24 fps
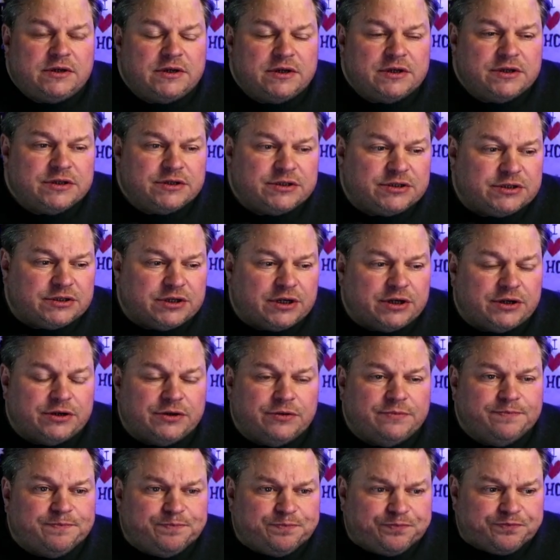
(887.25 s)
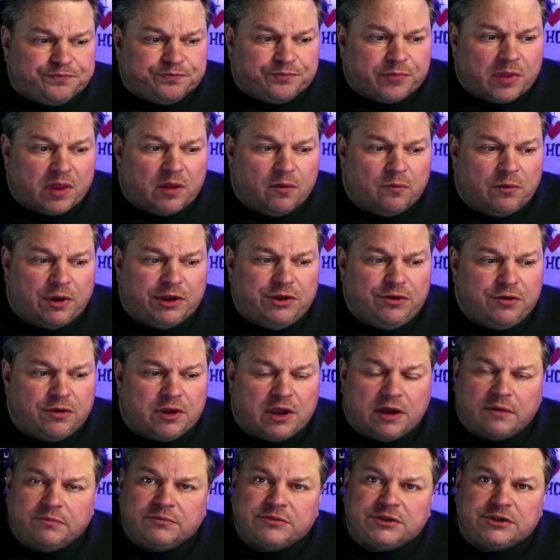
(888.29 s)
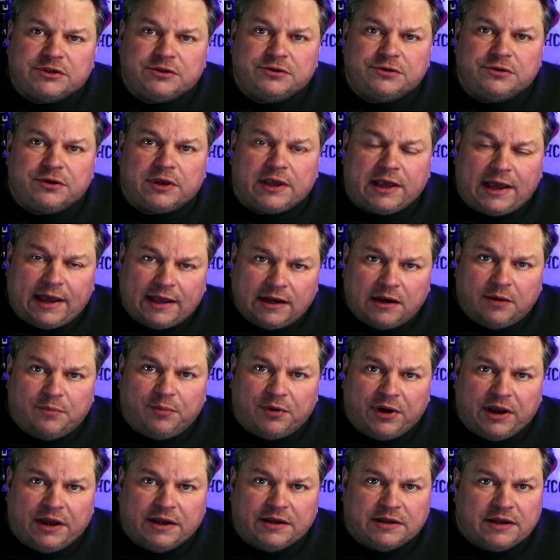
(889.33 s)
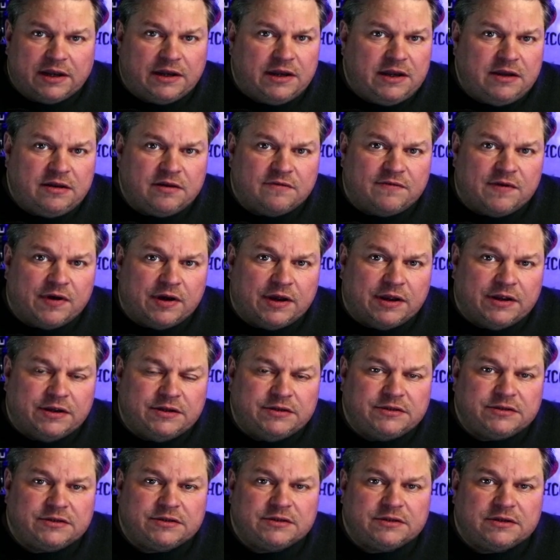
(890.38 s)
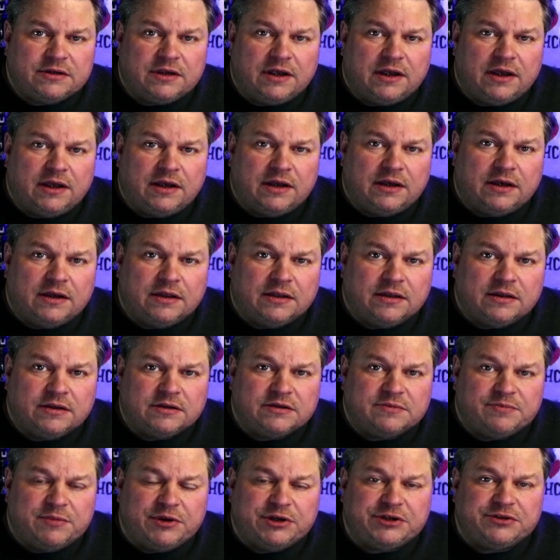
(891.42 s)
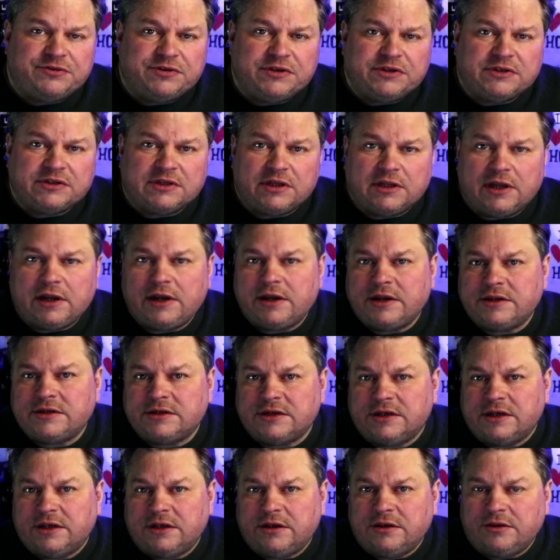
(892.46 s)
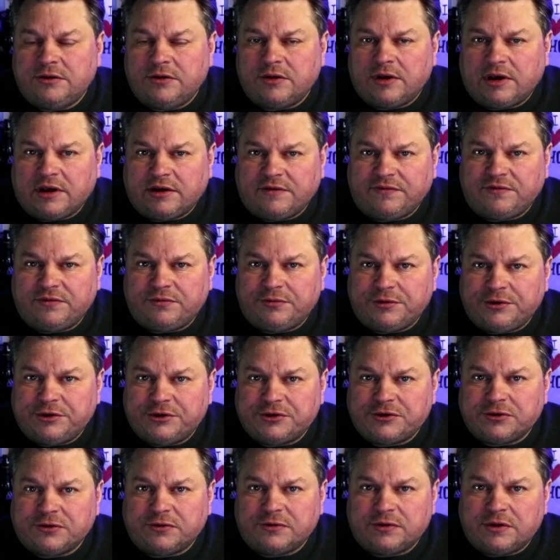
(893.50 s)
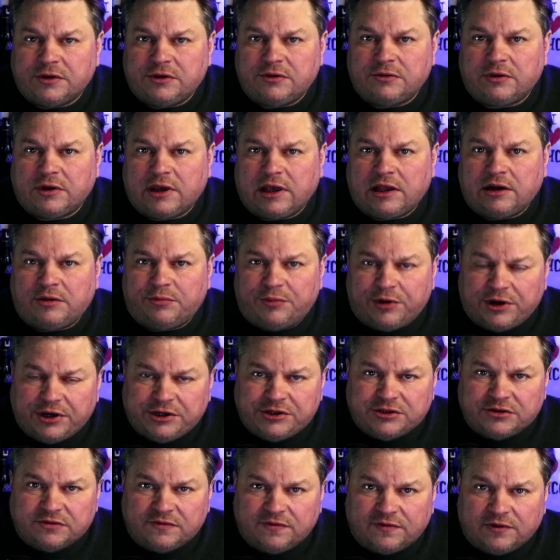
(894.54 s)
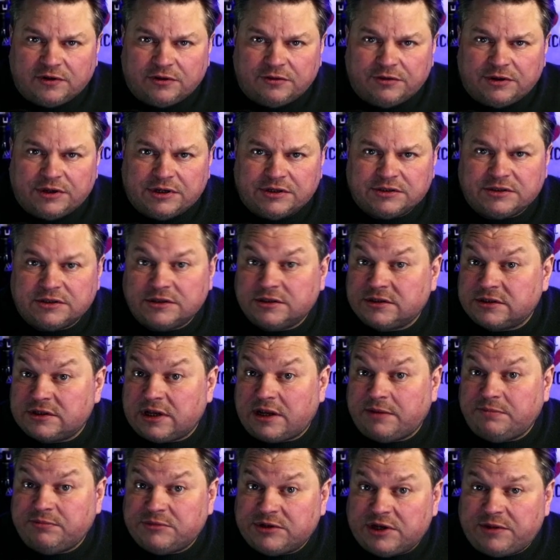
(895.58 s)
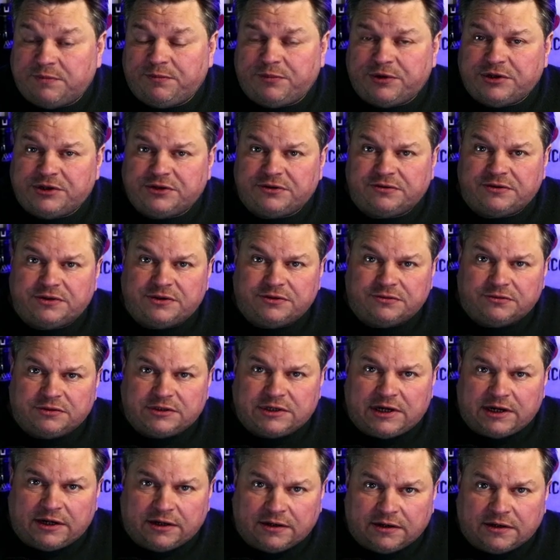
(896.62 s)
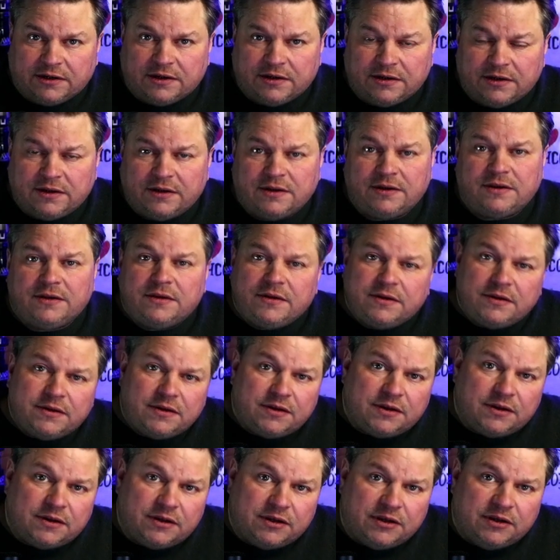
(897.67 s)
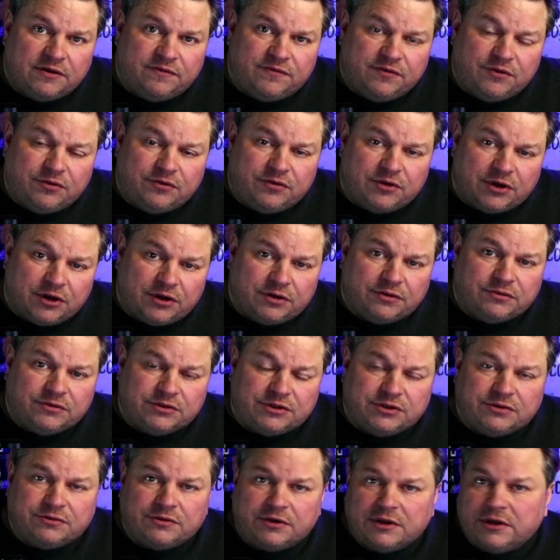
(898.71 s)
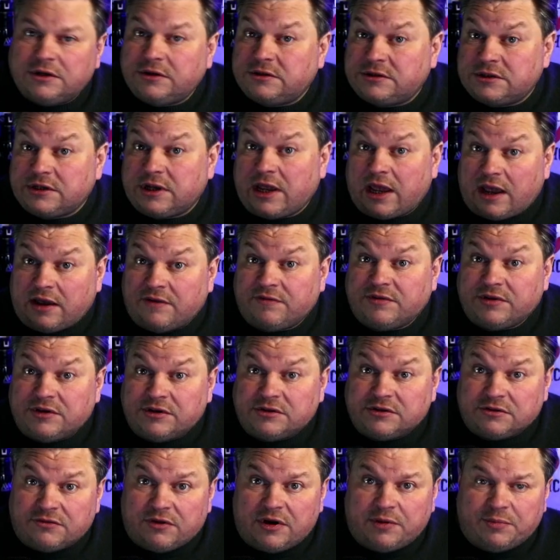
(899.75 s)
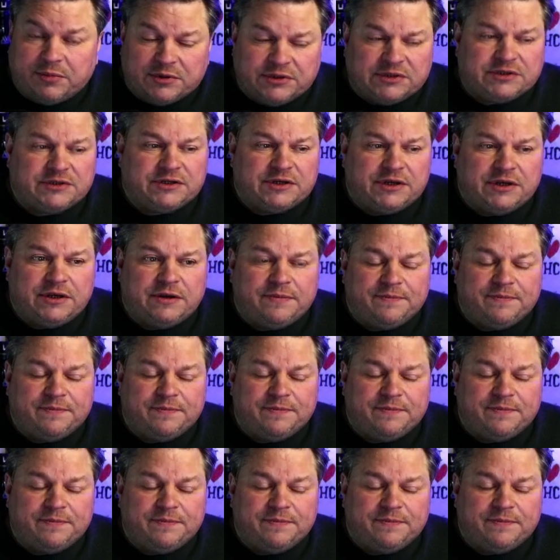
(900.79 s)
So when you come to calibrate any device that's measuring salinity, you have to ensure that your calibration fluid is the same temperature as your tank. If you don't, you're going to have a discrepancy.